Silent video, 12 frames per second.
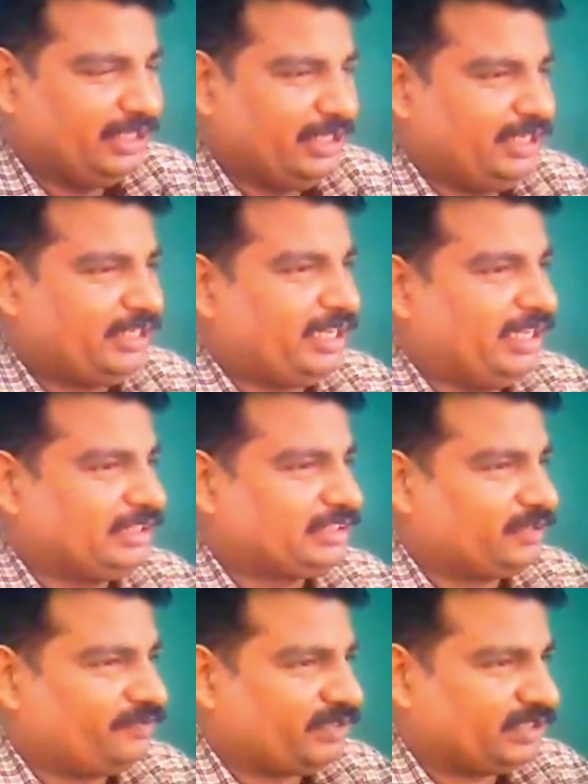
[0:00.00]
in
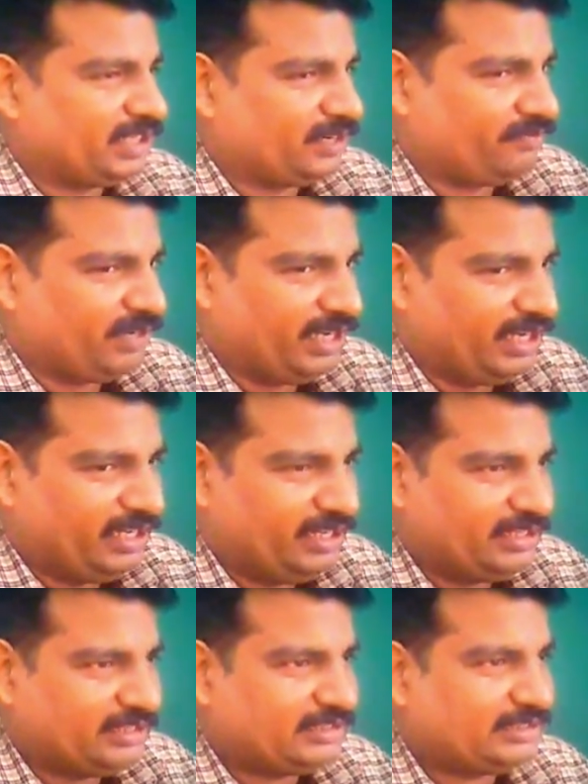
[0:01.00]
case of
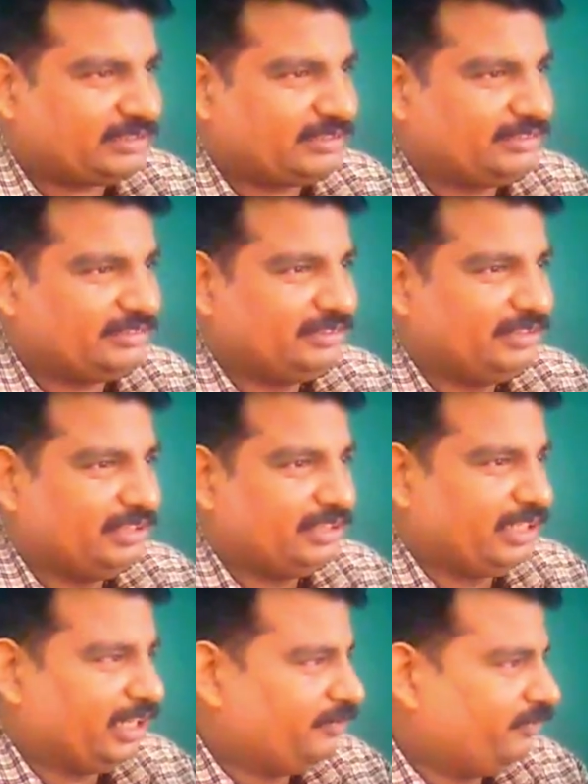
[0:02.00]
otherwise,
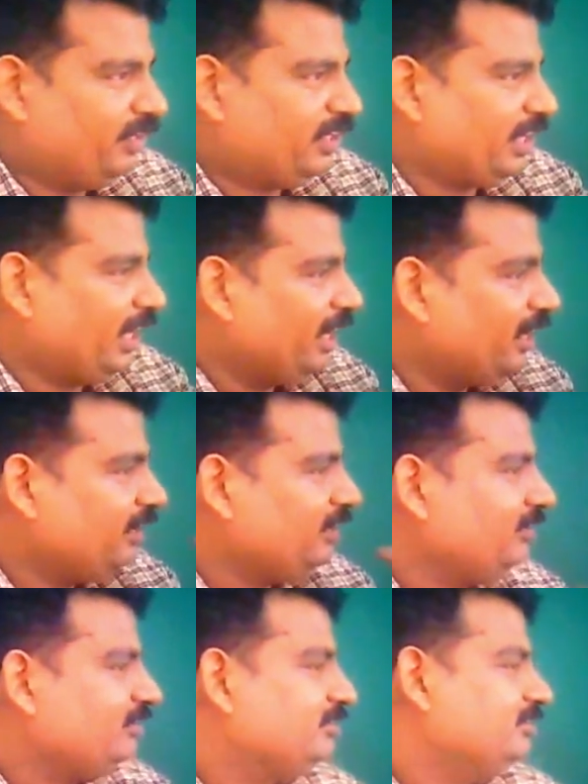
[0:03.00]
then we
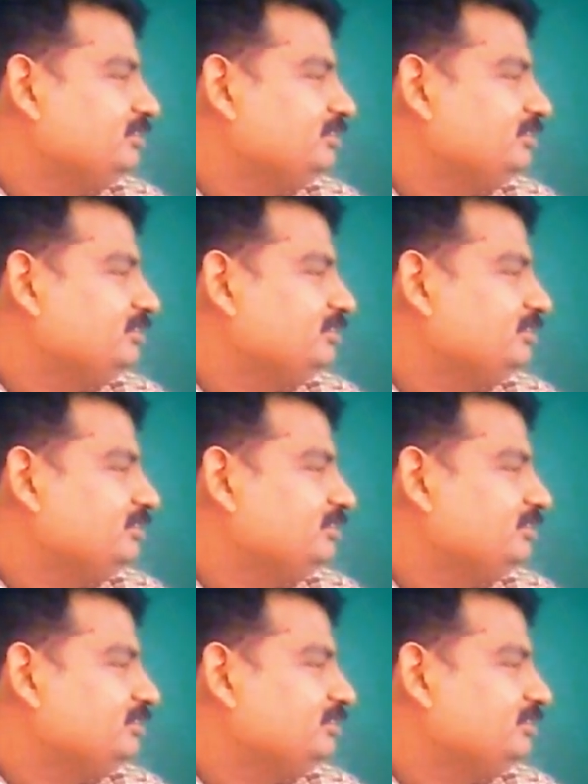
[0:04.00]
can